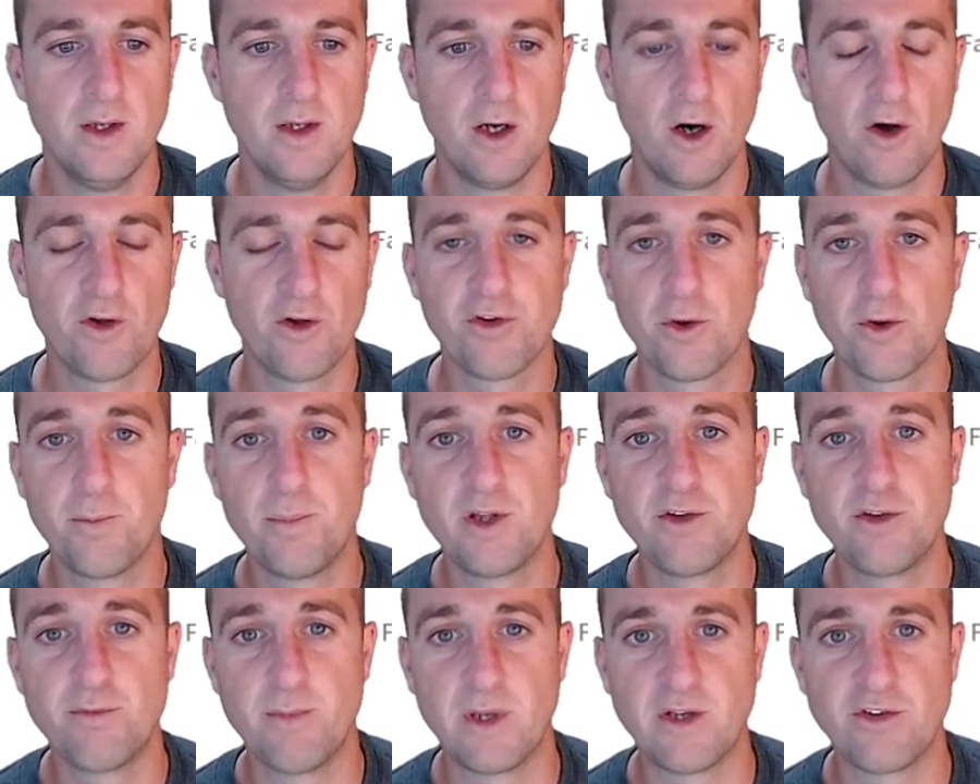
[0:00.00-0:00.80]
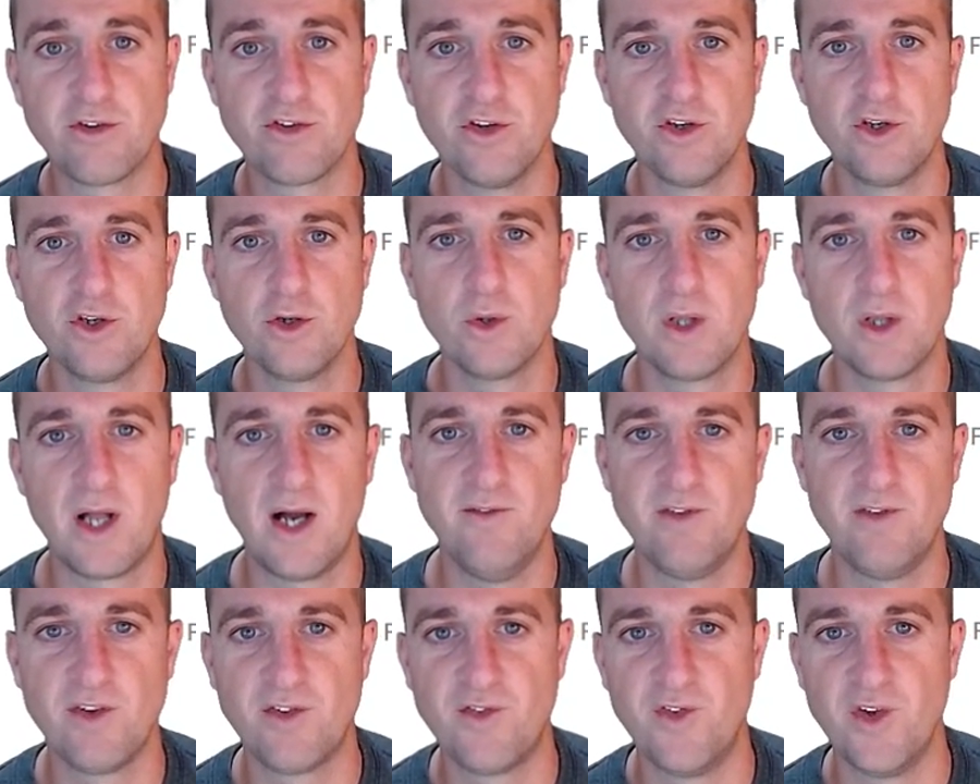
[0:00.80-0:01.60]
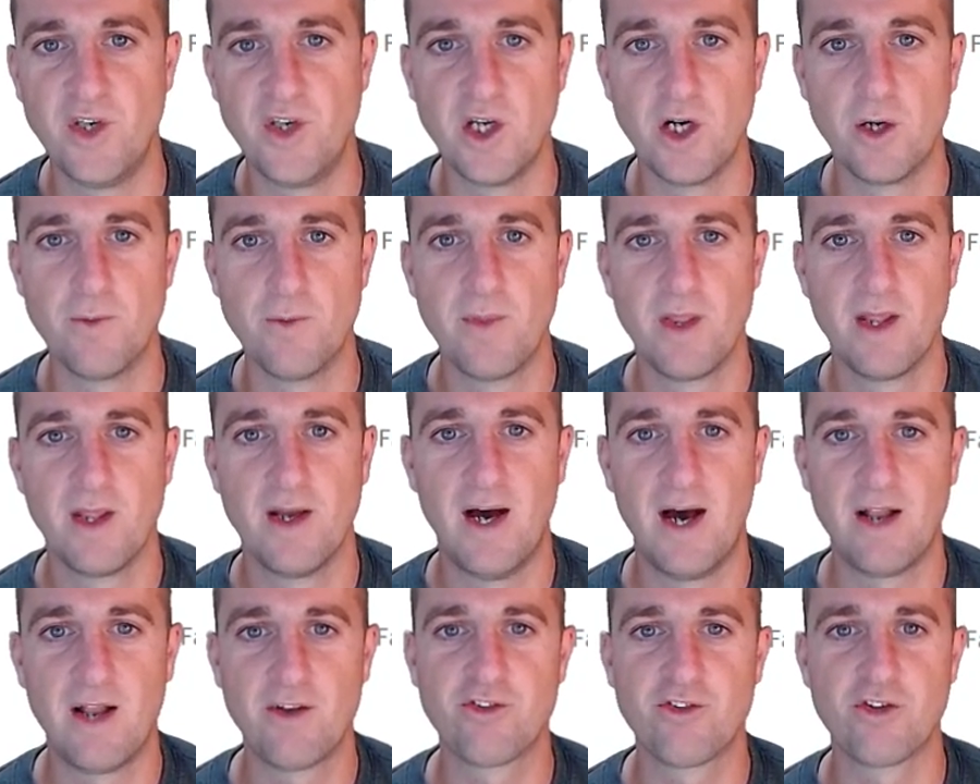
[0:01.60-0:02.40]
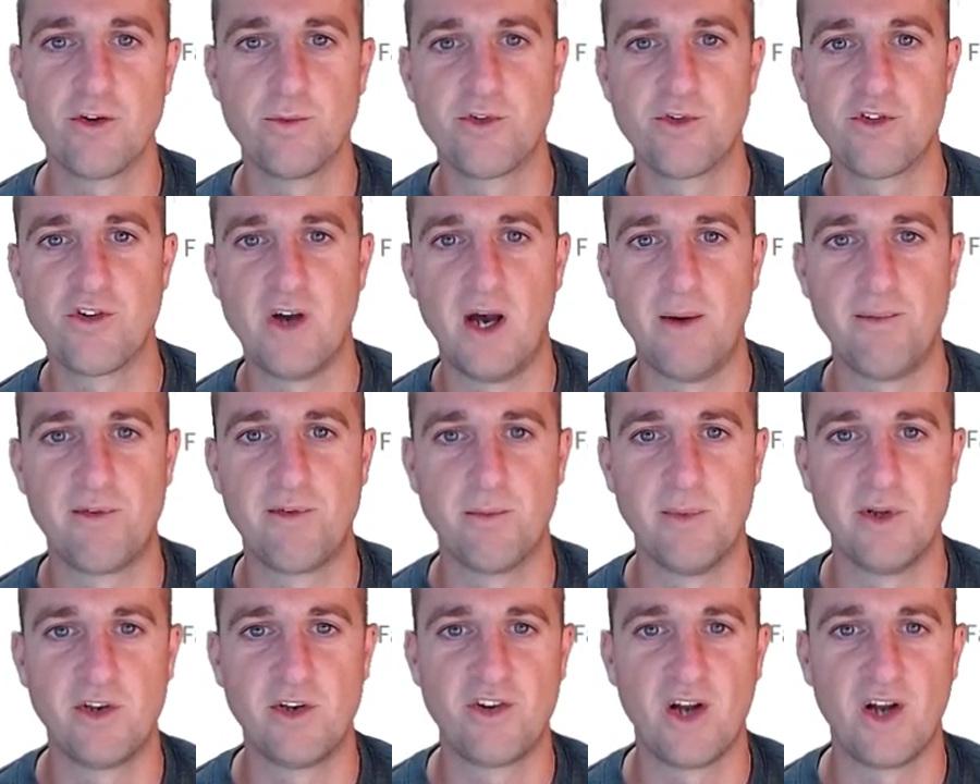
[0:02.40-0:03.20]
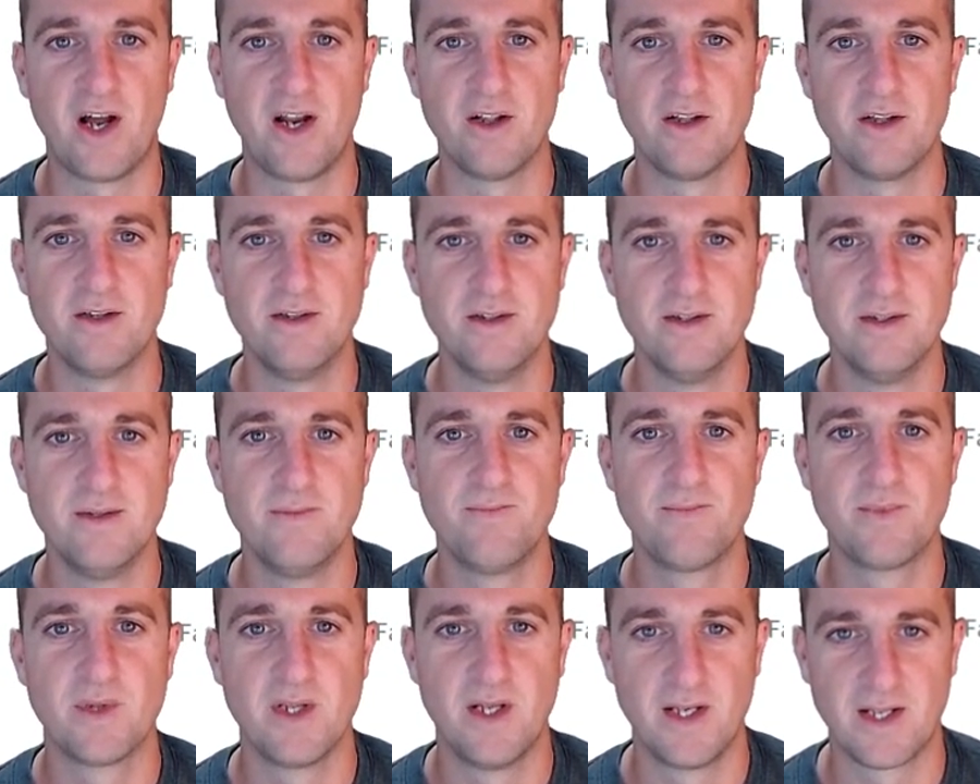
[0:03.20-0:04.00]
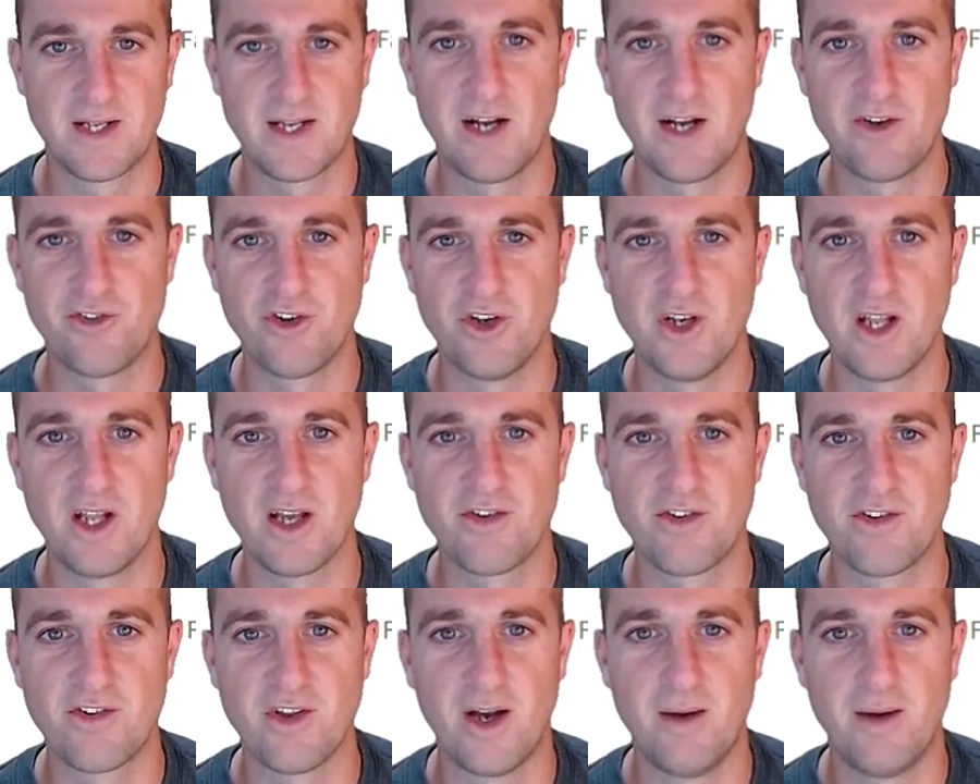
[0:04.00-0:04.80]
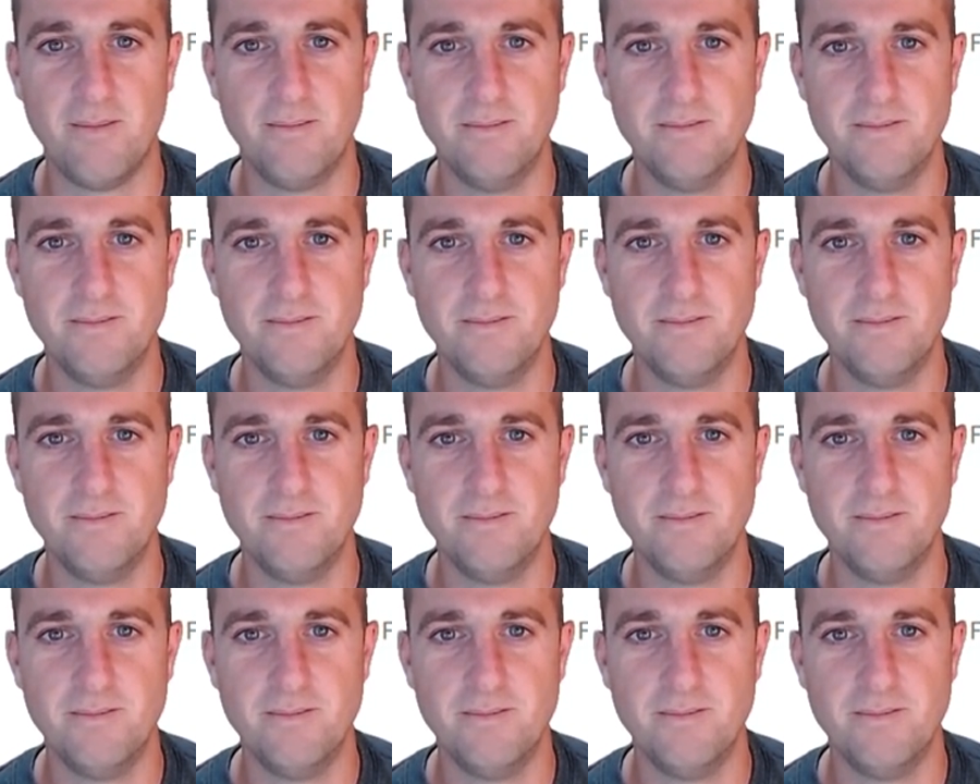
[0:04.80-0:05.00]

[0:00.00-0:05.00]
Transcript: Also, please make sure you do like this video and subscribe to my channel. and I'll catch you next time.